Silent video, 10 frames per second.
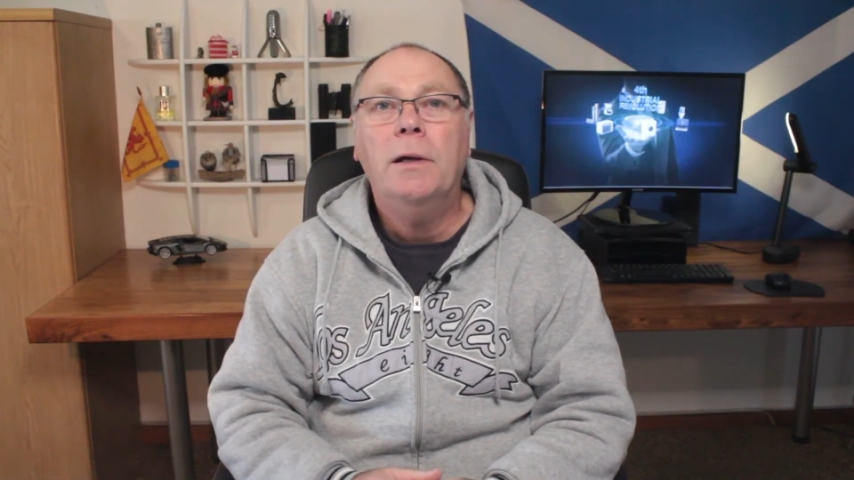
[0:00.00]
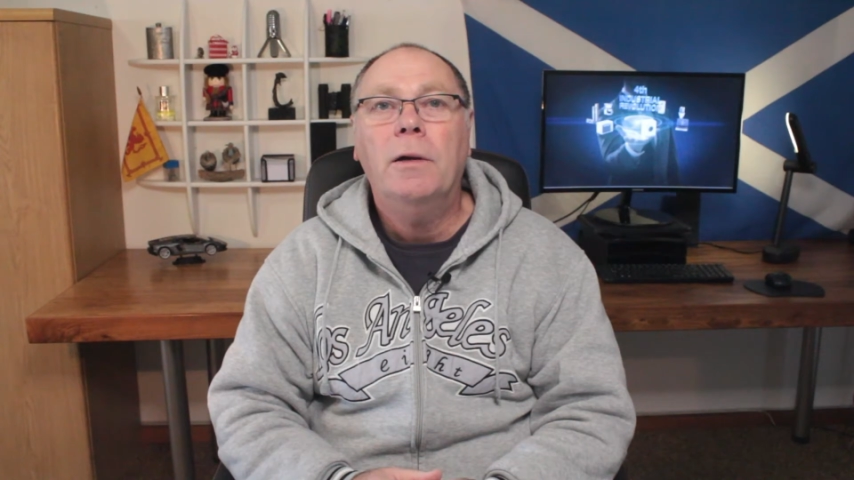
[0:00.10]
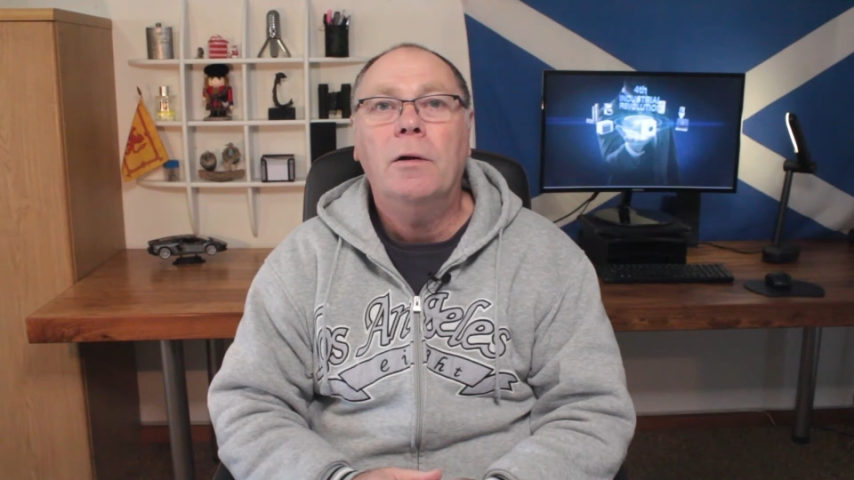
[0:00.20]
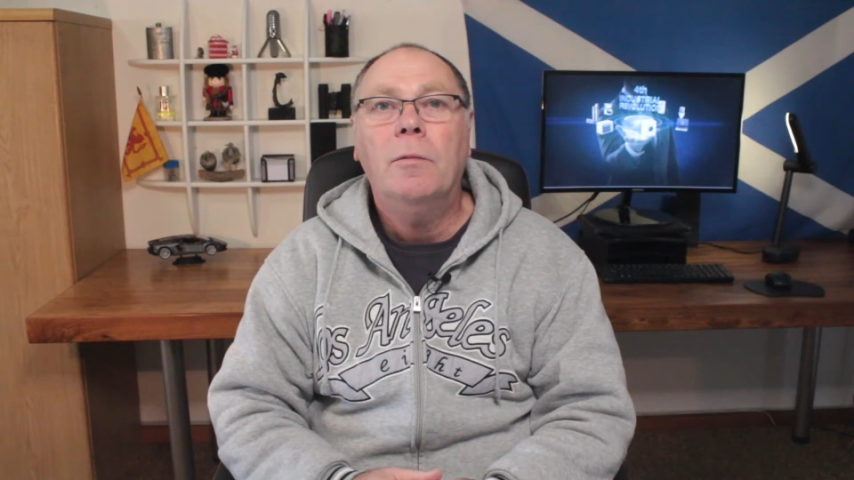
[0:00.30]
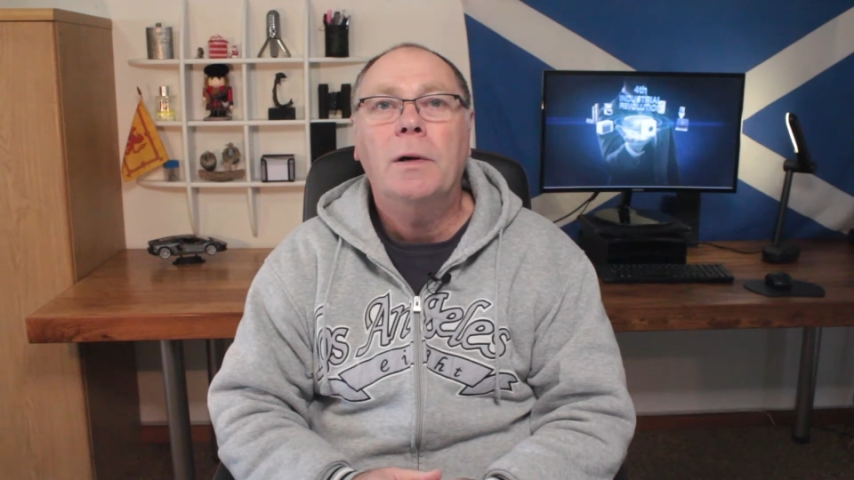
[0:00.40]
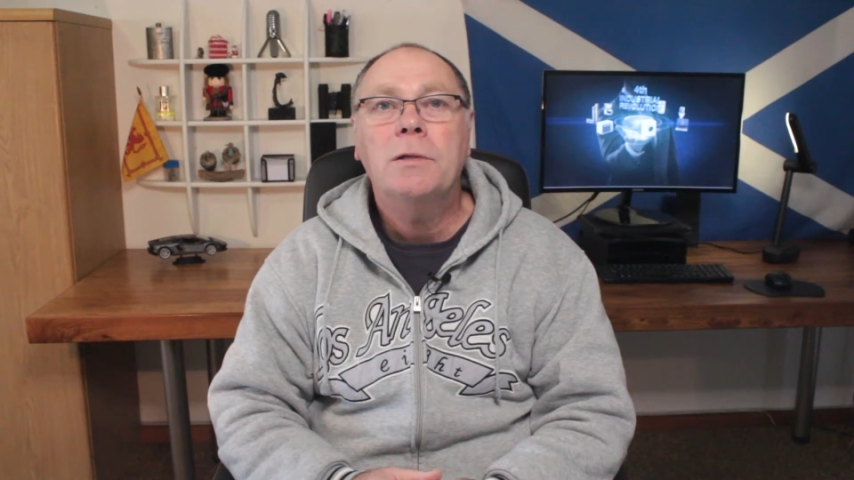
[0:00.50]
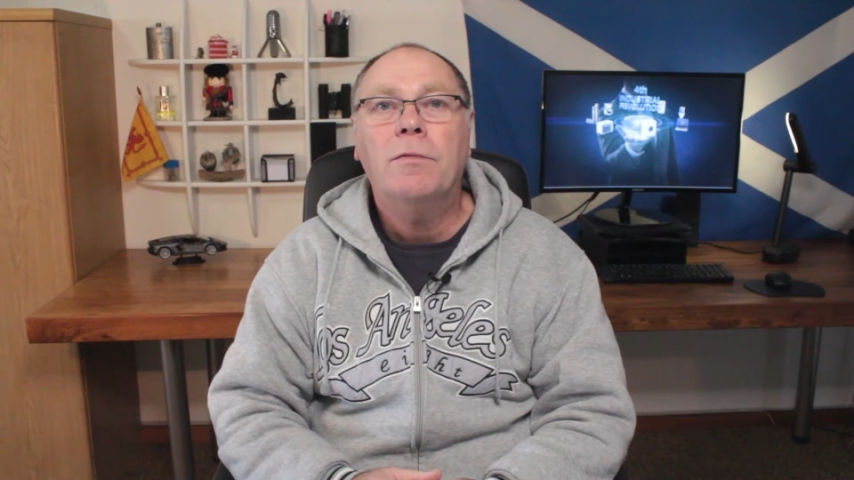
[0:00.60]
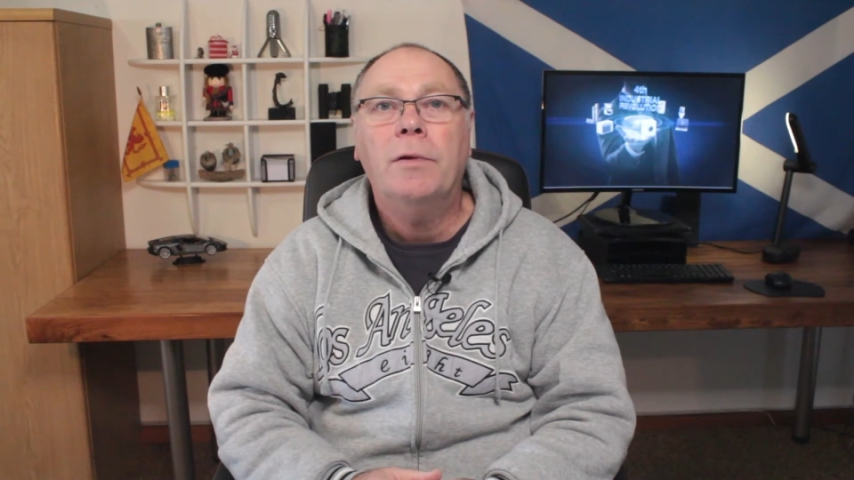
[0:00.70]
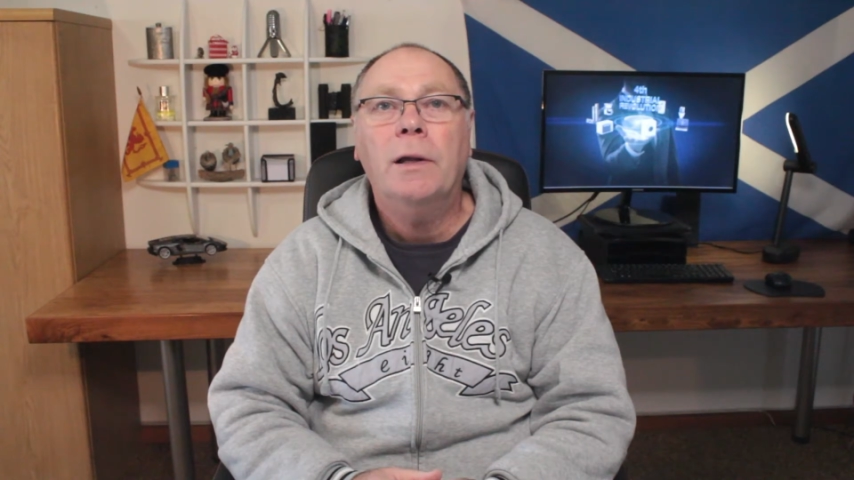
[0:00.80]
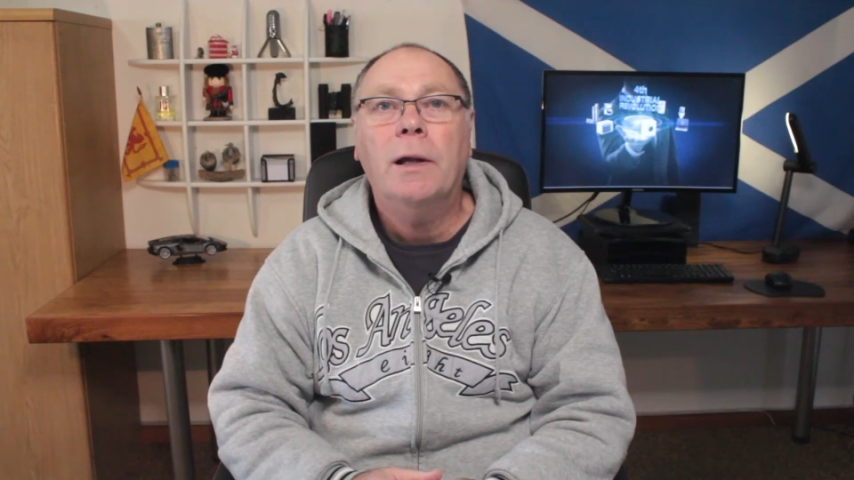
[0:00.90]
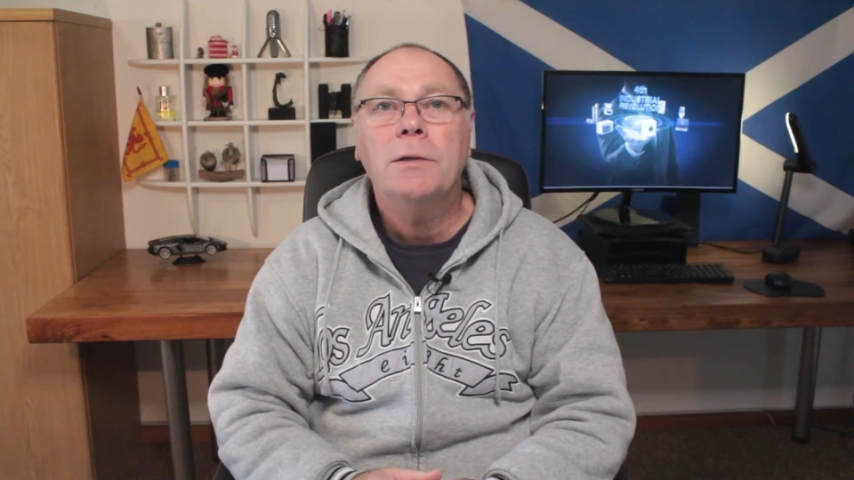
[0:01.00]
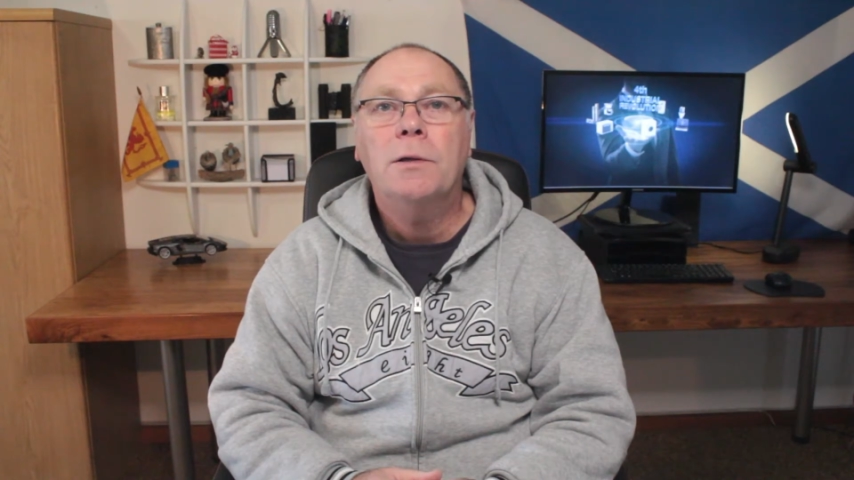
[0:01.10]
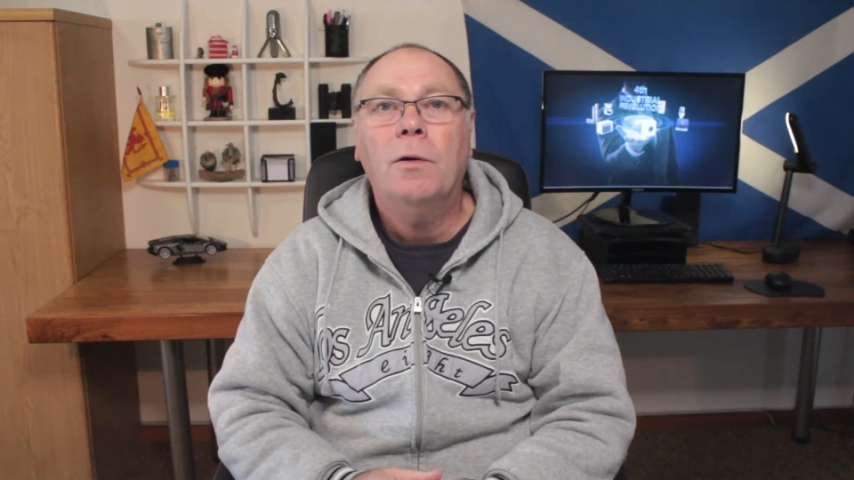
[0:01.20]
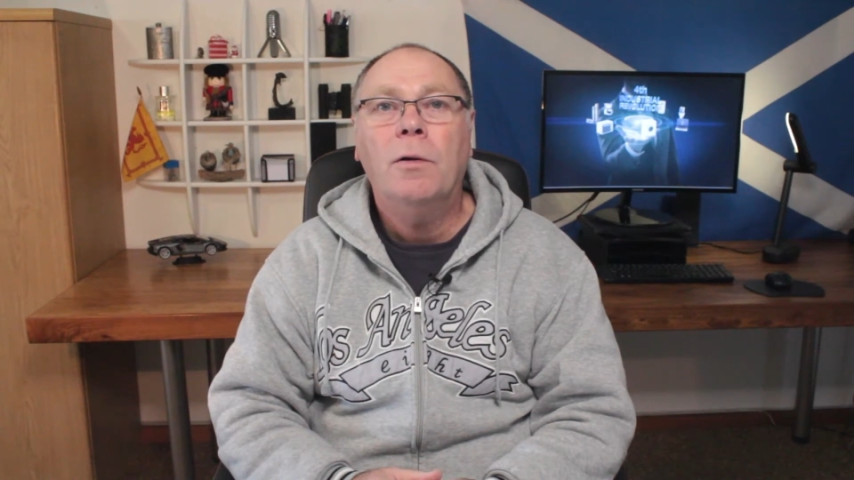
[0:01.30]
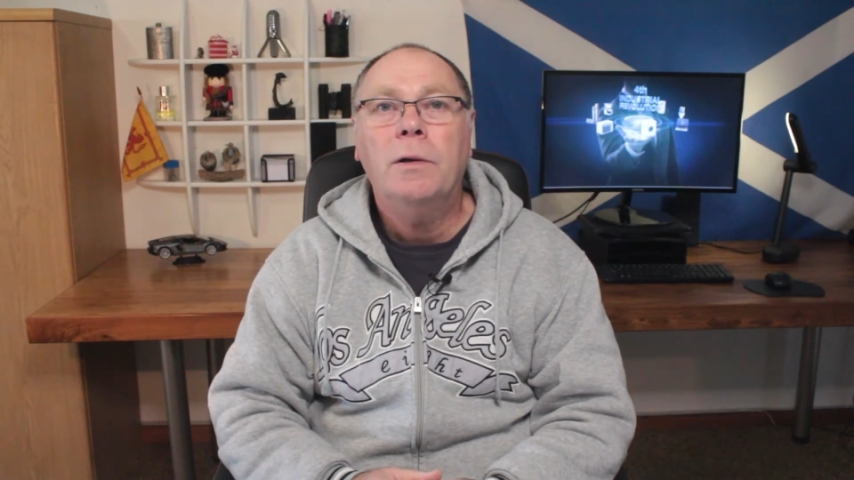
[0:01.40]
income as a
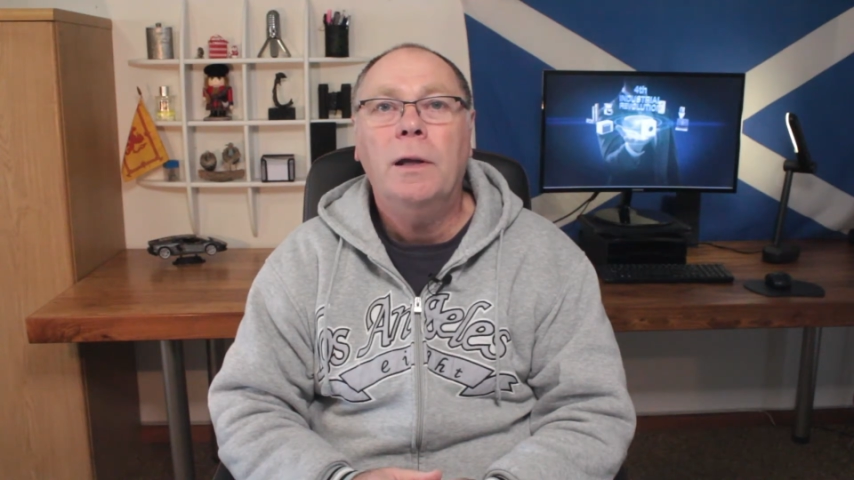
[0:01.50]
freelancer or